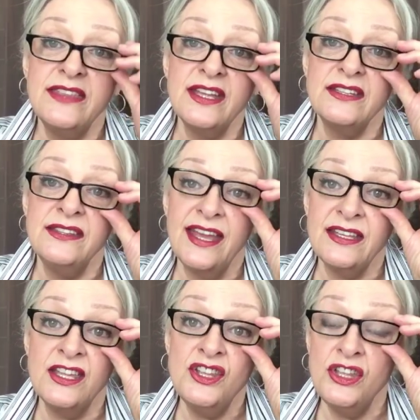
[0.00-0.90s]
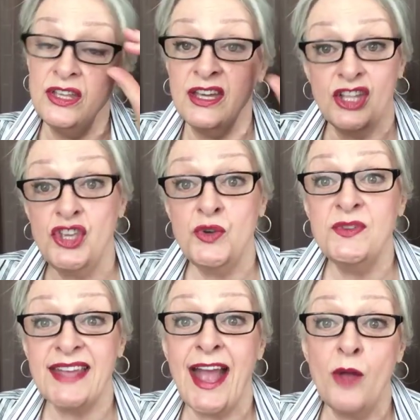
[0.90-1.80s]
that can
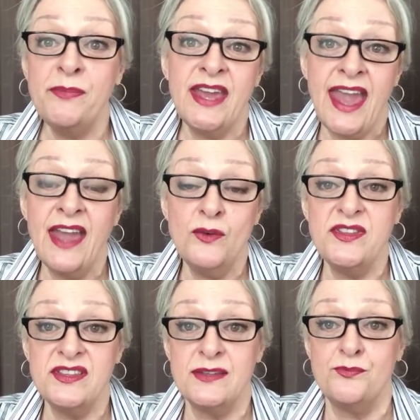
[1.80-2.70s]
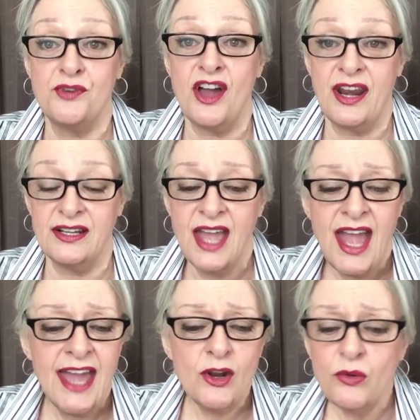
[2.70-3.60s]
use a helping hand with some product.
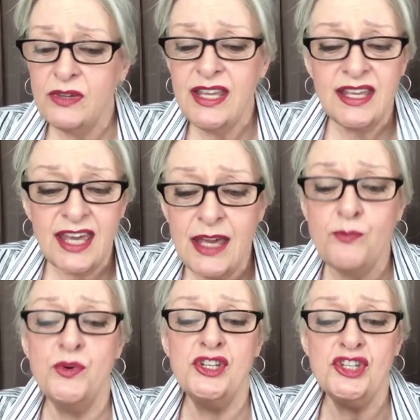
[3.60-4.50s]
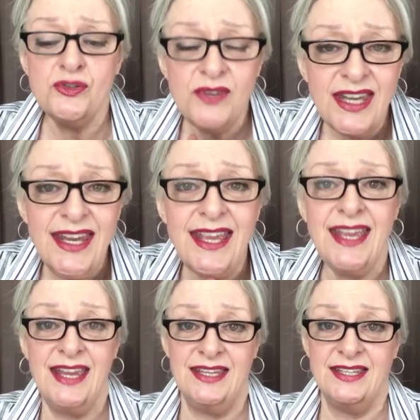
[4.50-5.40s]
And only keep what you
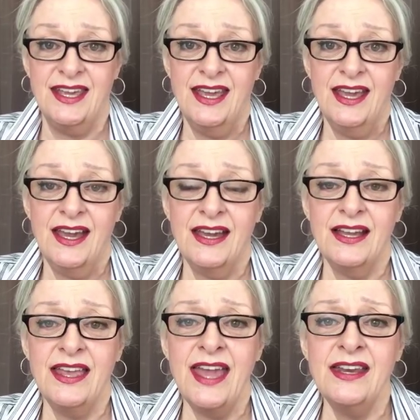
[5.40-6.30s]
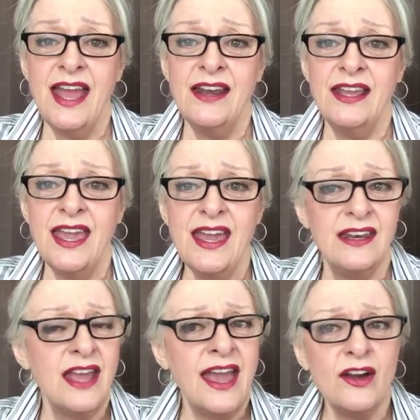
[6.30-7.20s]
need. And
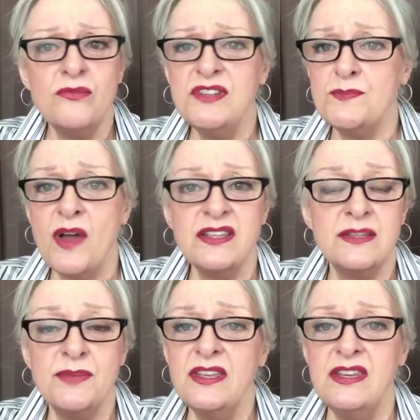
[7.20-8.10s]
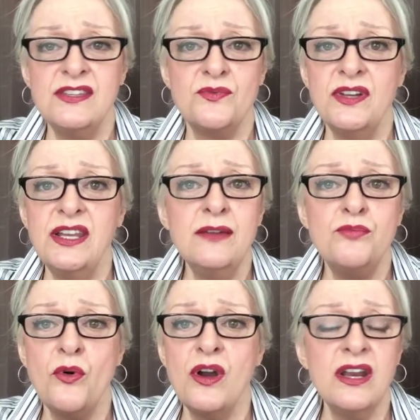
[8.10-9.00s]
again, eco-responsibility is really
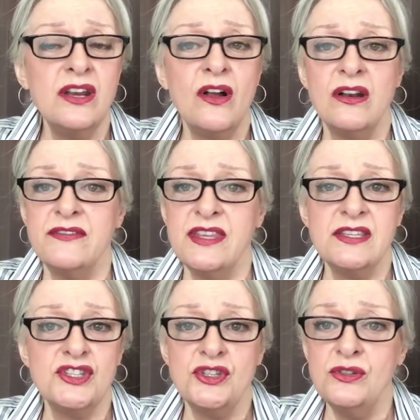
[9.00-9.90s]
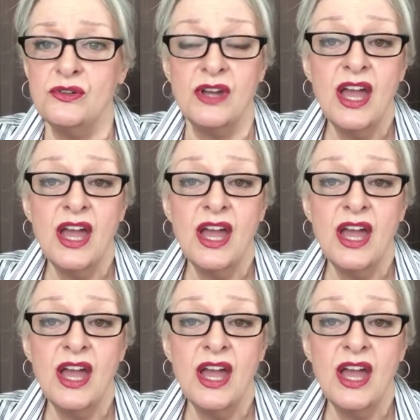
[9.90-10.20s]
important in all of this too.